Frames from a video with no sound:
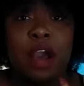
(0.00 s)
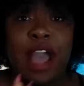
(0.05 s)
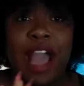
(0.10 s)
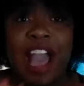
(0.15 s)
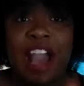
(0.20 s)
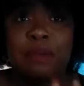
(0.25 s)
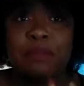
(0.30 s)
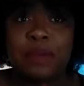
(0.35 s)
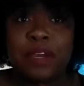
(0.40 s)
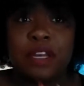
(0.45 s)
not
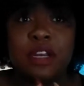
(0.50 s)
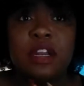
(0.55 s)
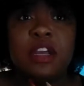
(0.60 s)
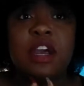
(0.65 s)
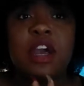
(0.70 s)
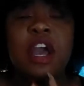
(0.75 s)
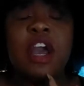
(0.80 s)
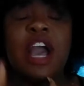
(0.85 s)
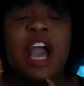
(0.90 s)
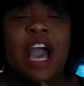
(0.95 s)
happen
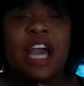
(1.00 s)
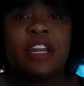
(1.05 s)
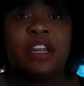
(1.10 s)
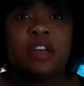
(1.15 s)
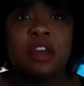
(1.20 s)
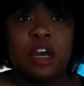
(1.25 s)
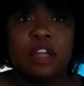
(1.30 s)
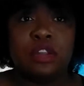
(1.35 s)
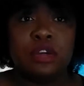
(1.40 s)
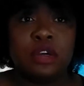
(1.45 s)
at
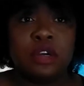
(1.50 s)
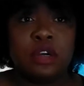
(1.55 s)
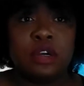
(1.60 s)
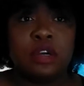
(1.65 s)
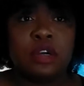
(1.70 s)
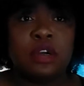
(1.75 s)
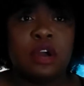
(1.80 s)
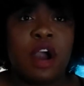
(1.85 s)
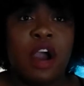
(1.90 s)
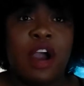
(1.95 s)

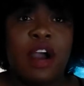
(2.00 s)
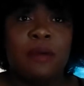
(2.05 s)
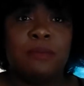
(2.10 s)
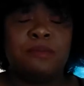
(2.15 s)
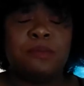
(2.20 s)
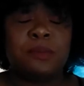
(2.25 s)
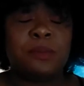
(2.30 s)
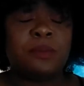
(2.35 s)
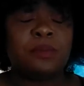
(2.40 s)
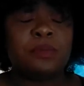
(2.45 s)
another
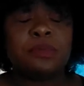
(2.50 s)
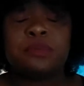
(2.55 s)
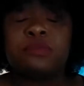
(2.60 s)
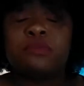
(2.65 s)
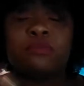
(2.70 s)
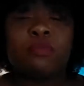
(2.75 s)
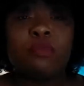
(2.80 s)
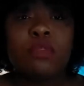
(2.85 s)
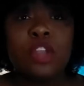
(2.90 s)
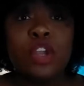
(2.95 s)

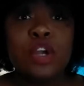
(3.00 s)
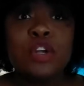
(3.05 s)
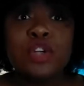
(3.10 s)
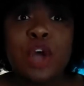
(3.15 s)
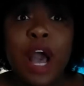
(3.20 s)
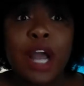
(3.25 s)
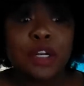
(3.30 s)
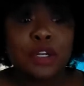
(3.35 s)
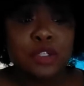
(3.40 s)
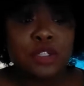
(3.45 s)

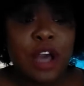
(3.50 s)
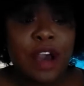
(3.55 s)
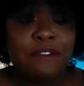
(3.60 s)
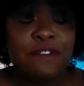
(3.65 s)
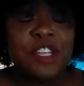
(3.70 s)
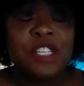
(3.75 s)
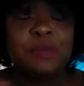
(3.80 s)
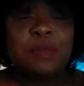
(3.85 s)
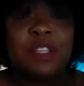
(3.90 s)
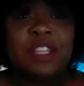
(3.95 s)
doctor's
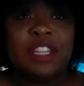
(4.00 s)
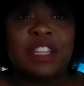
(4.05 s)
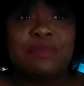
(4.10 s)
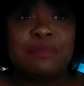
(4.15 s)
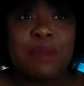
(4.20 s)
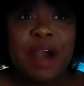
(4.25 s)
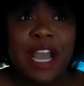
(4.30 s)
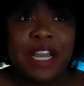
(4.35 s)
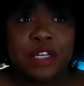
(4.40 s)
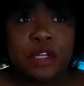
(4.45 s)
office, but
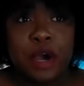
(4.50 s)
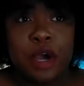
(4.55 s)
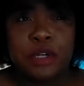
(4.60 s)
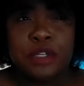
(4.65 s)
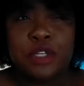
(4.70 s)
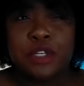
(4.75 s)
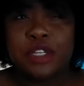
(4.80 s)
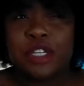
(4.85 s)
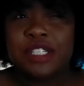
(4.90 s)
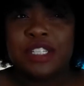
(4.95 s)
my
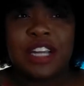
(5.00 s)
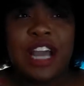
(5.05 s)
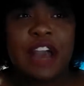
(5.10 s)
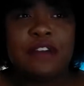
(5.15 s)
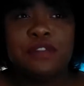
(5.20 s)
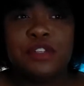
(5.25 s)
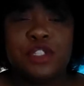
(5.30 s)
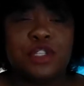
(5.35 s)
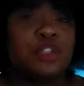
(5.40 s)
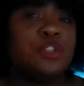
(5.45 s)
doctor doesn't
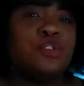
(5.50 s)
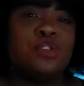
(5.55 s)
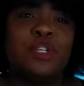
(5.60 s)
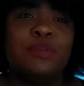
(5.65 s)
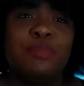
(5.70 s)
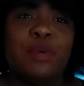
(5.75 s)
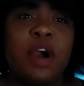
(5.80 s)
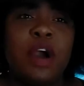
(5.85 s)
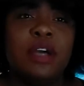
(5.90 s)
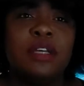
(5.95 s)
have
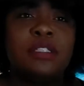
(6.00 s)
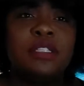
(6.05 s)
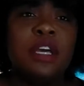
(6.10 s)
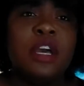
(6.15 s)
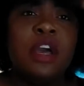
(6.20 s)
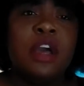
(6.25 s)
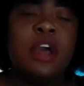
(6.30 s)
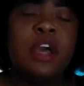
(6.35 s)
surgery bras.